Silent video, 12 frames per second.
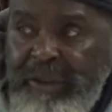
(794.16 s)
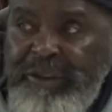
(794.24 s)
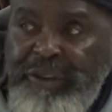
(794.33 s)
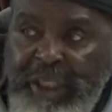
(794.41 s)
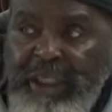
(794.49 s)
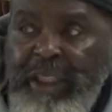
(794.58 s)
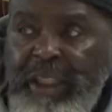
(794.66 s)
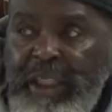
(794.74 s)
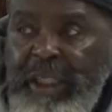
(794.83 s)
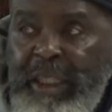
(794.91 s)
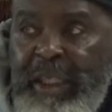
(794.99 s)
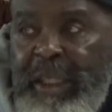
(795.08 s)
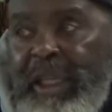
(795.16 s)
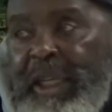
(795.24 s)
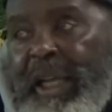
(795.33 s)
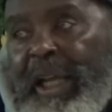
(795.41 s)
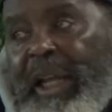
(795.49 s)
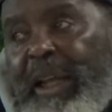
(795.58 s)
technically,
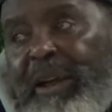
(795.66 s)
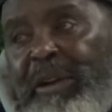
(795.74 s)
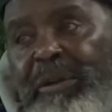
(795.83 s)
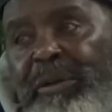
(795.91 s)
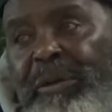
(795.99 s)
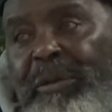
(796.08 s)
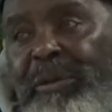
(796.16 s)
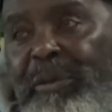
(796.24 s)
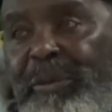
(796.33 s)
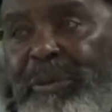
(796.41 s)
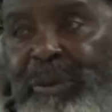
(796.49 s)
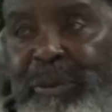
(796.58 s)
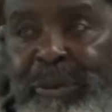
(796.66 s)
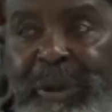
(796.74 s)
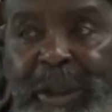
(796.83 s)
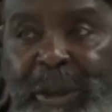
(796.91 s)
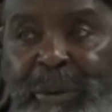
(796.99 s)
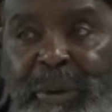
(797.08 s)
I don't
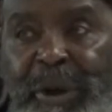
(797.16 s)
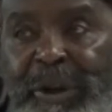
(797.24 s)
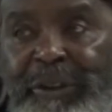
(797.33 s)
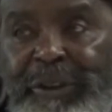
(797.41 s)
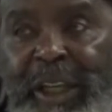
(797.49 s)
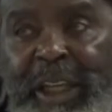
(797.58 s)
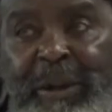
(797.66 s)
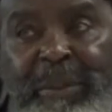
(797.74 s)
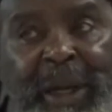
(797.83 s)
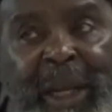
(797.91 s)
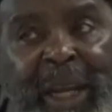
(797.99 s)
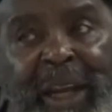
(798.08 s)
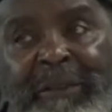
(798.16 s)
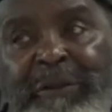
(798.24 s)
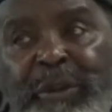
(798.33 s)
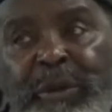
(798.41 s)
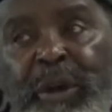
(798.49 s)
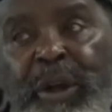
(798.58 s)
really want to say it, but I have
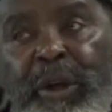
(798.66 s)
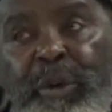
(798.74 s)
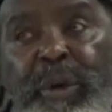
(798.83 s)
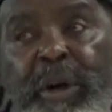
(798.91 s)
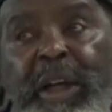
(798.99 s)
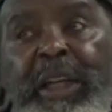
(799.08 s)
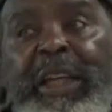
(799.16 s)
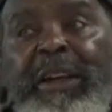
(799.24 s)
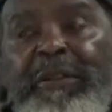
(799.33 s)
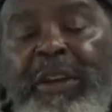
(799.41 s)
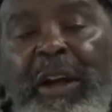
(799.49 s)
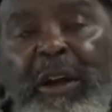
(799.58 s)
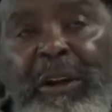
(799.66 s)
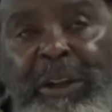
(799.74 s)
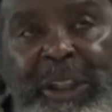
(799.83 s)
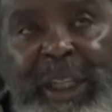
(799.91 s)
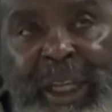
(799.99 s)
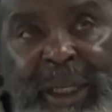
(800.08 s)
to. We're giving all
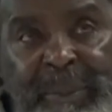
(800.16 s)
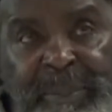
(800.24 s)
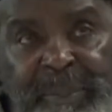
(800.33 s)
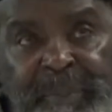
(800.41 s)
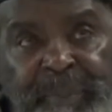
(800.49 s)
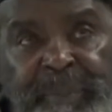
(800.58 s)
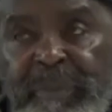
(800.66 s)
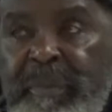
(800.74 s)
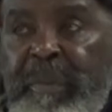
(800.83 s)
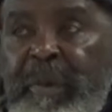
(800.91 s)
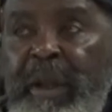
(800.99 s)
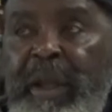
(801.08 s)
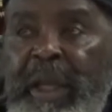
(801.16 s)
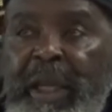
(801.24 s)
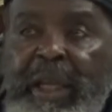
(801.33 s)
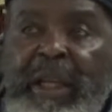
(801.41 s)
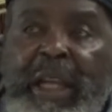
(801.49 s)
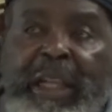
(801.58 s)
the time.
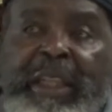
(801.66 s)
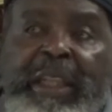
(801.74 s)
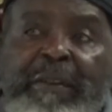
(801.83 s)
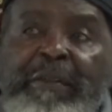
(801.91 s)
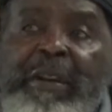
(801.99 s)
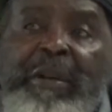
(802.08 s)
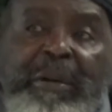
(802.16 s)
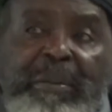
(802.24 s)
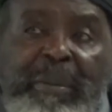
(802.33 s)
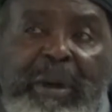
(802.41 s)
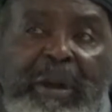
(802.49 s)
And that giving